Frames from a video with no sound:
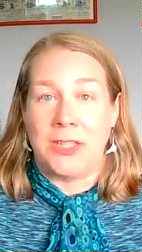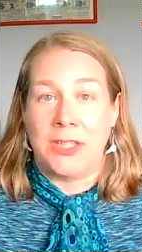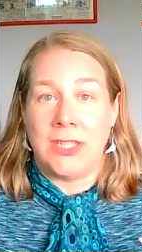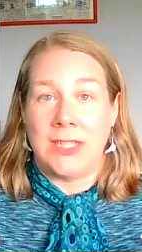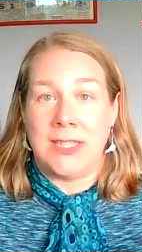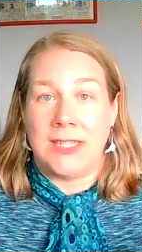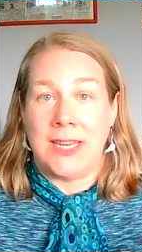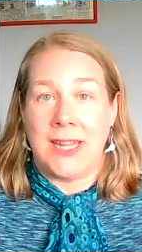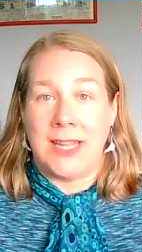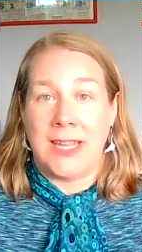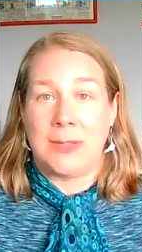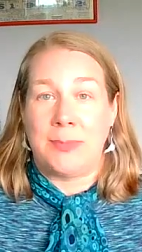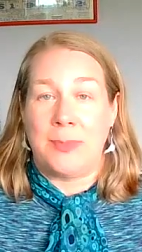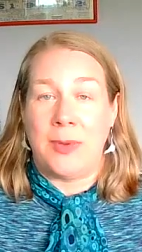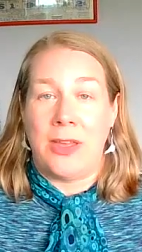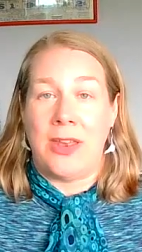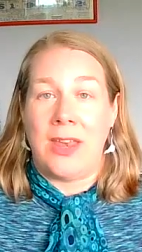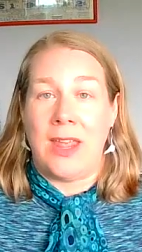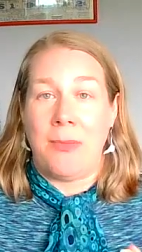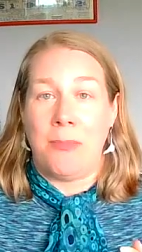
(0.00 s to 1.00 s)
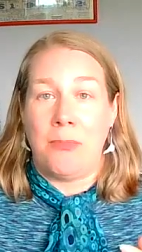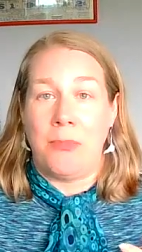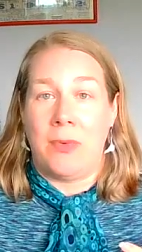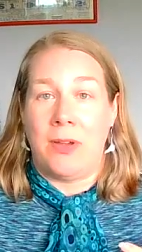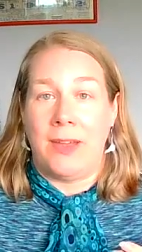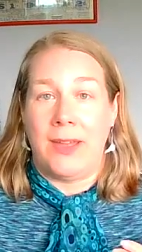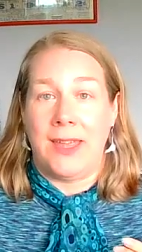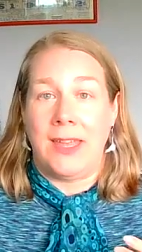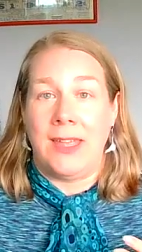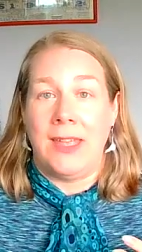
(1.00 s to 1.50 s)
She's an expert in
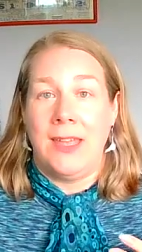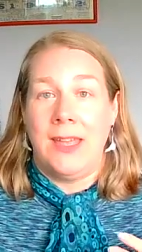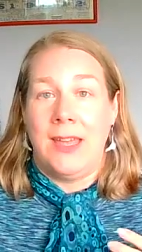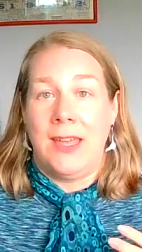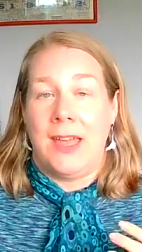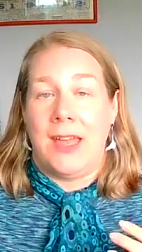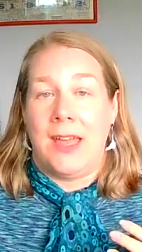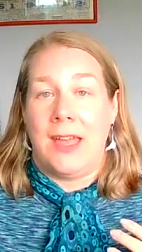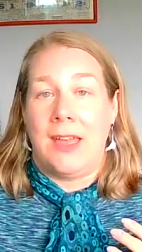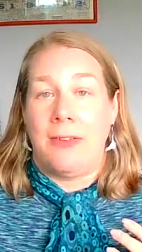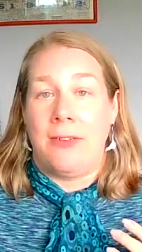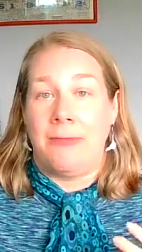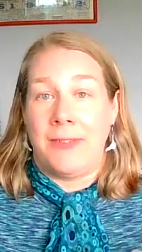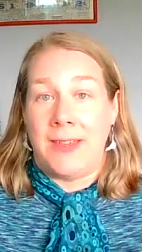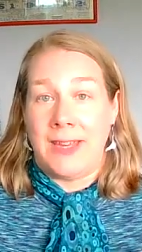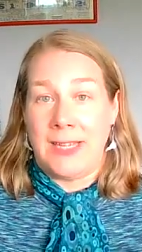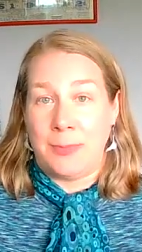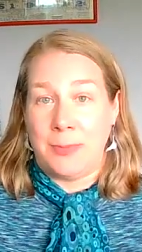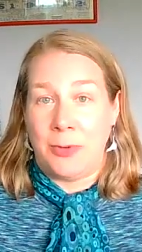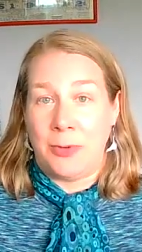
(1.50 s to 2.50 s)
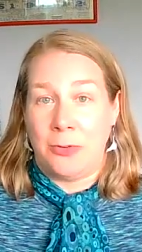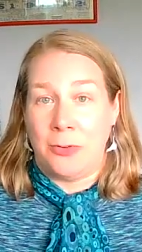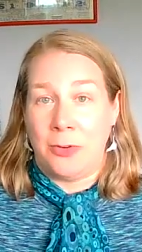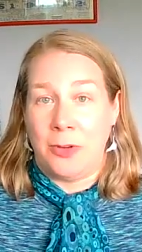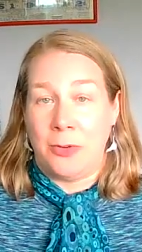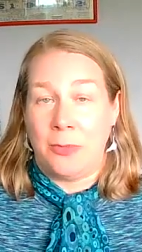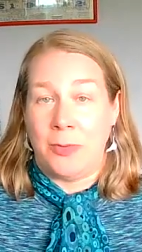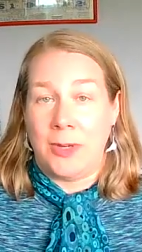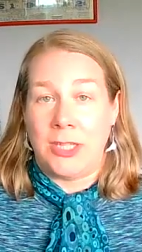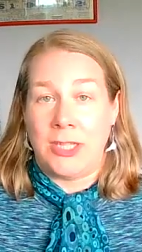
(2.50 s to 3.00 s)
my Facebook
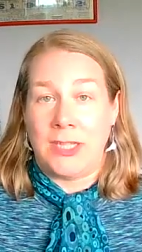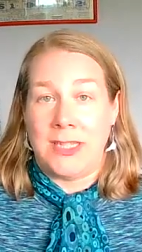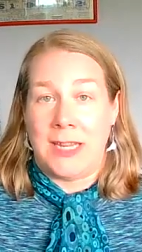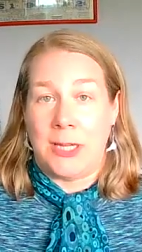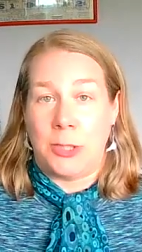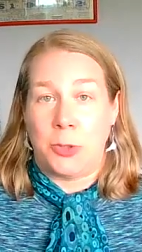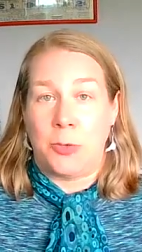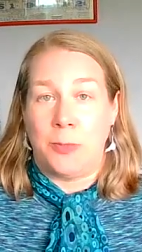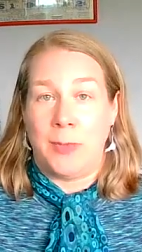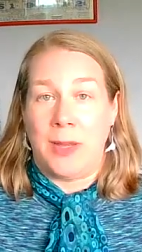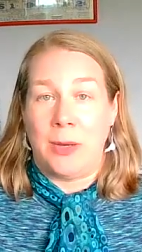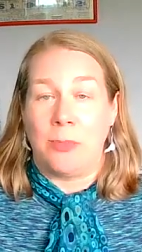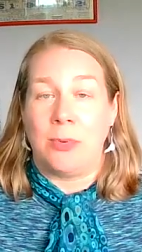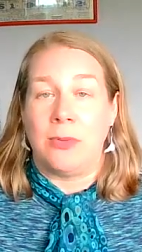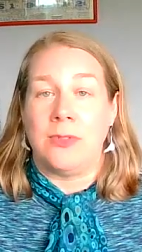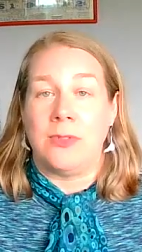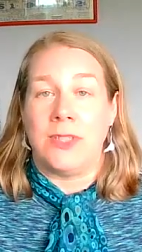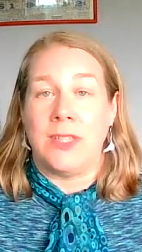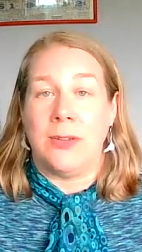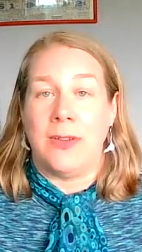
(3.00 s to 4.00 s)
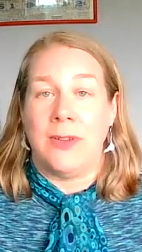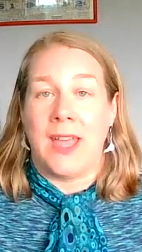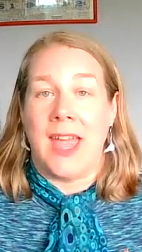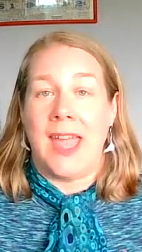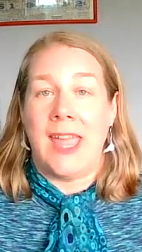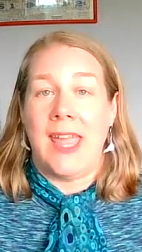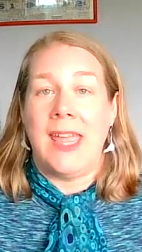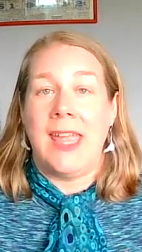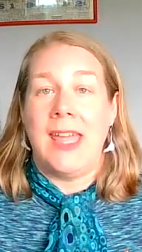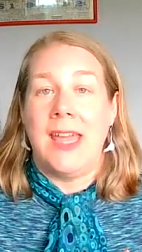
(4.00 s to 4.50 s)
group, which is Natural Menopause
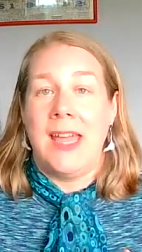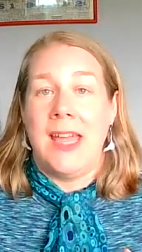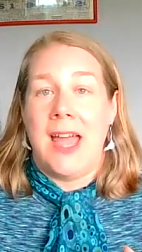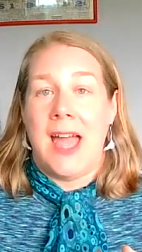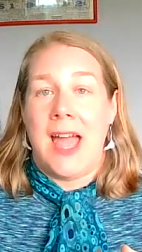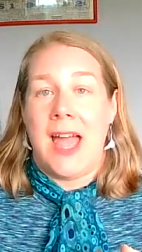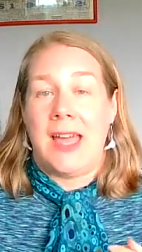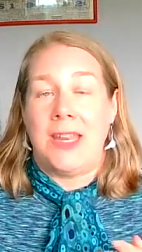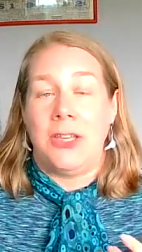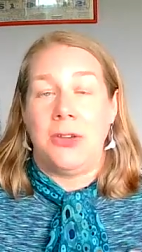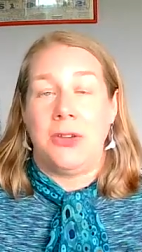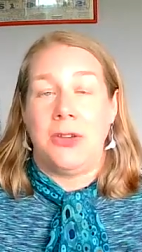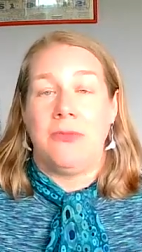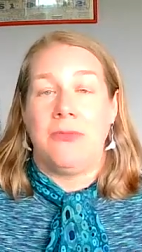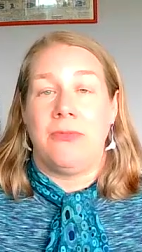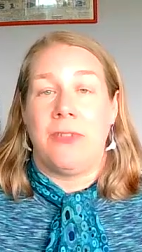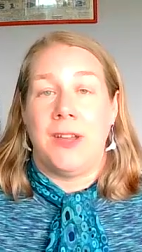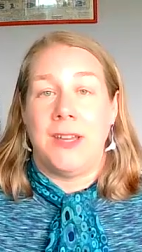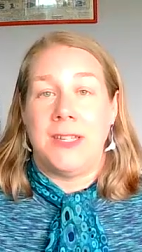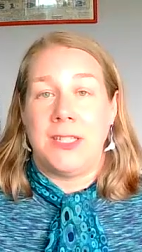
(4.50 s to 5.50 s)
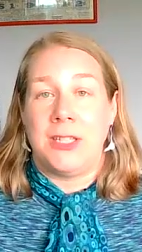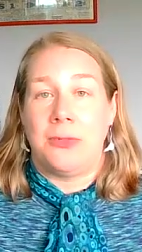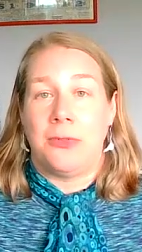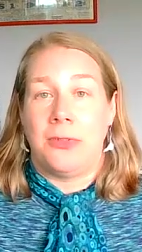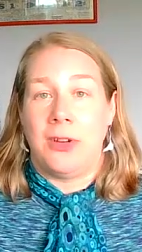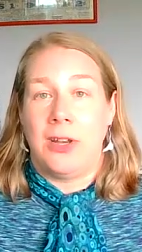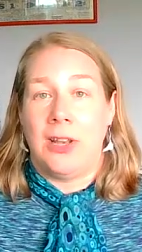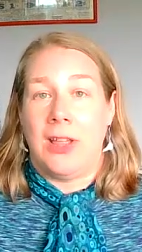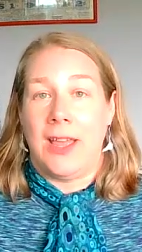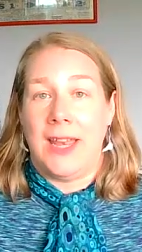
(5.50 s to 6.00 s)
UK, and you can find her
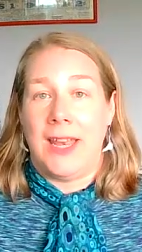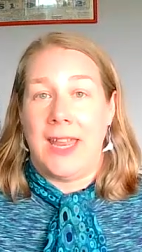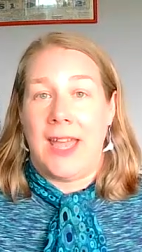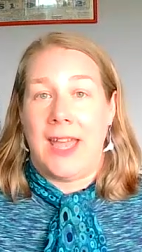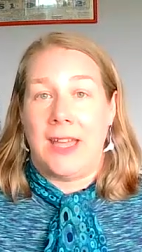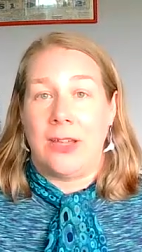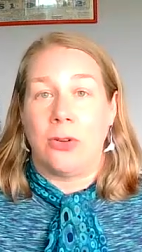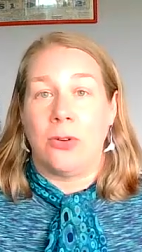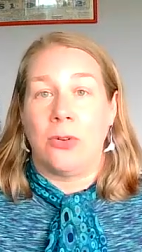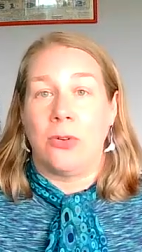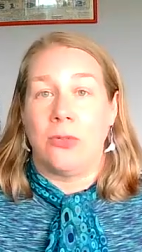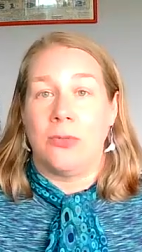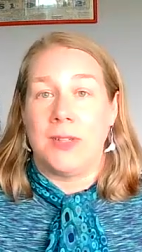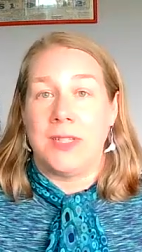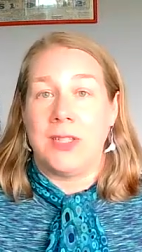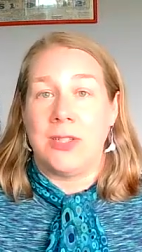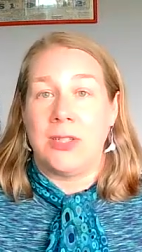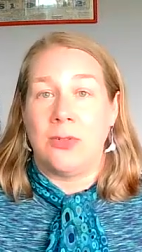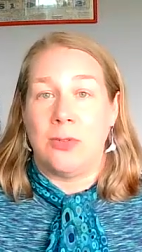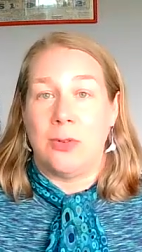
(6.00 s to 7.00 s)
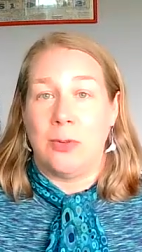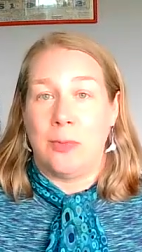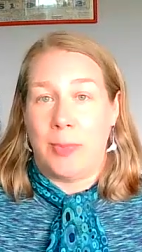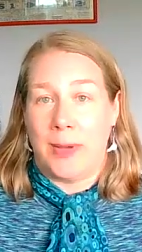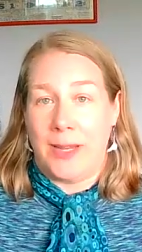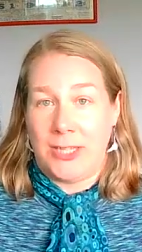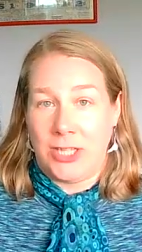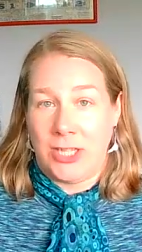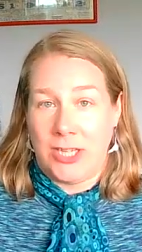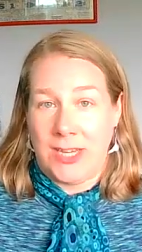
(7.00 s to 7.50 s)
online at Core Restore
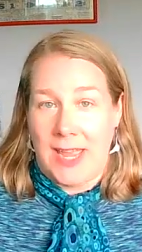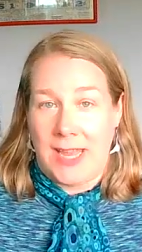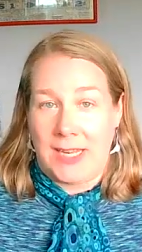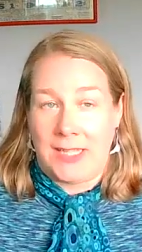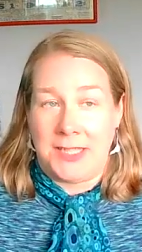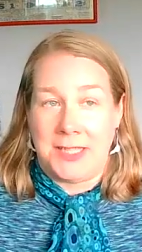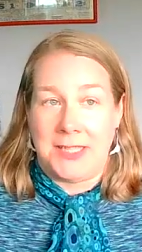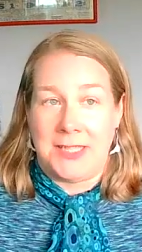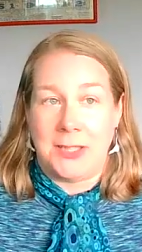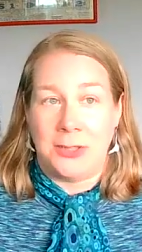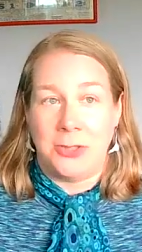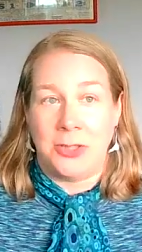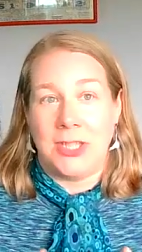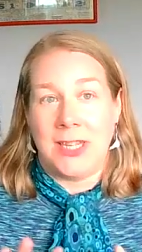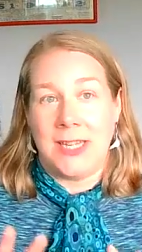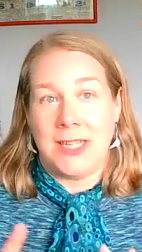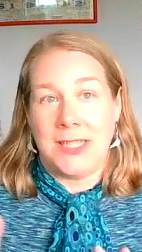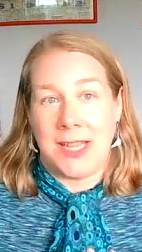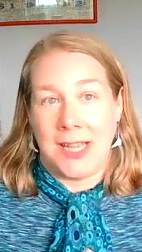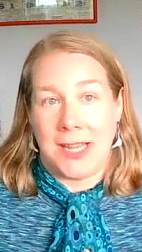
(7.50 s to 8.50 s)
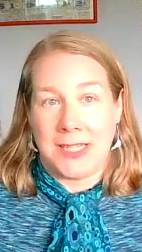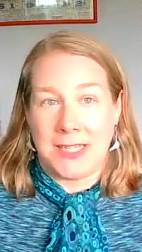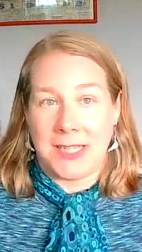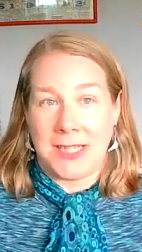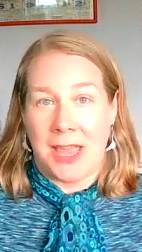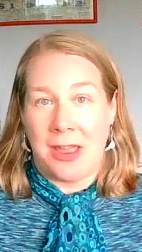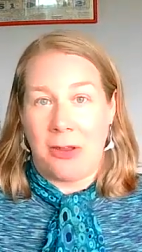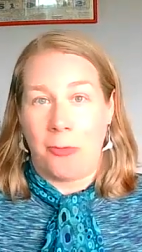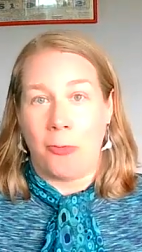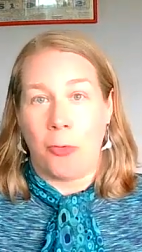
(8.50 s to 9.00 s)
by Jeanette. So she takes
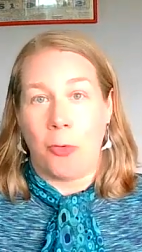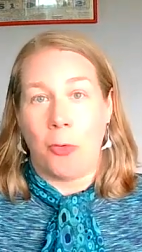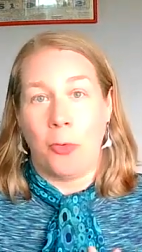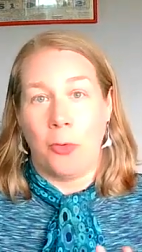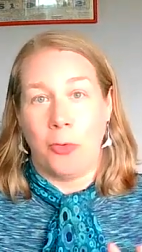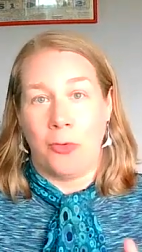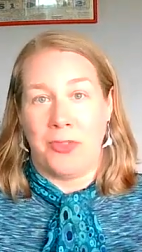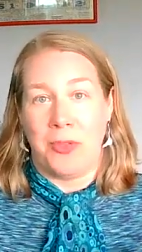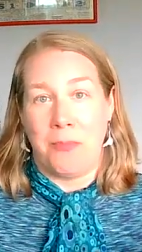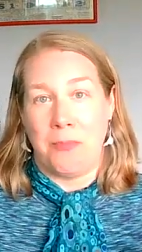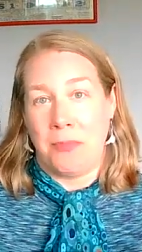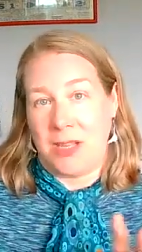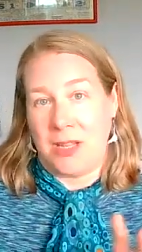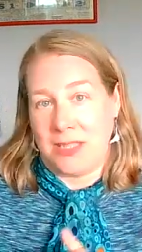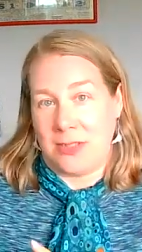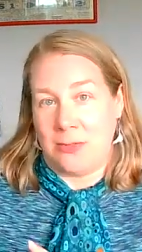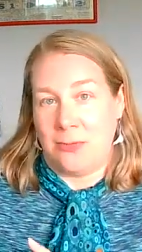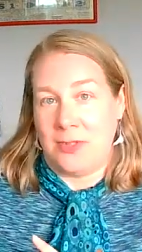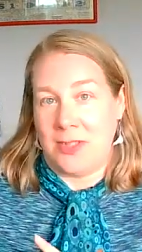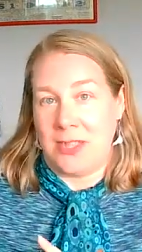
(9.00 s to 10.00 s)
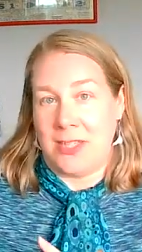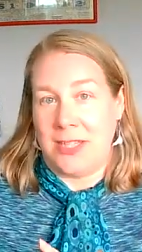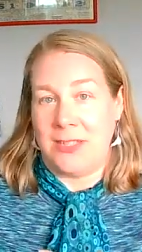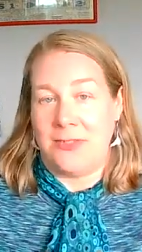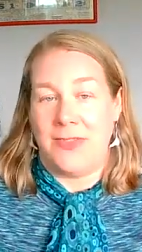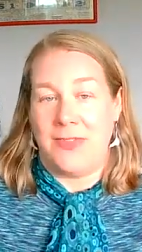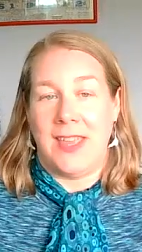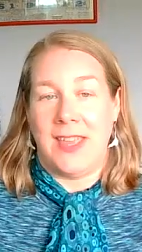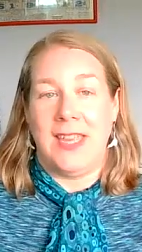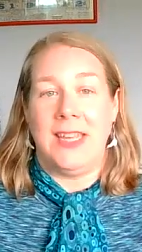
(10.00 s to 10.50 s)
care of all of the muscle side
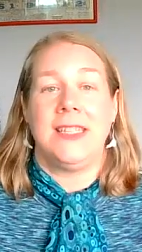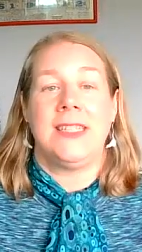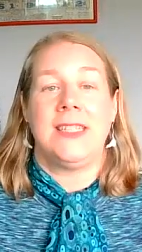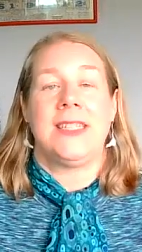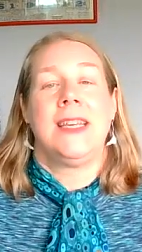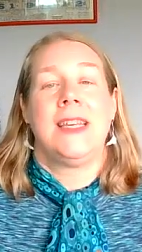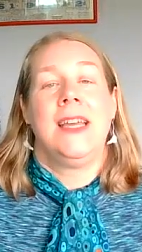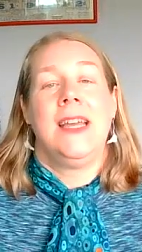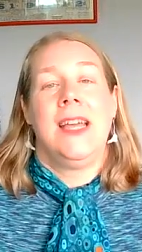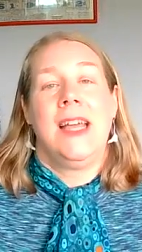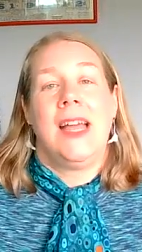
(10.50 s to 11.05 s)
of things,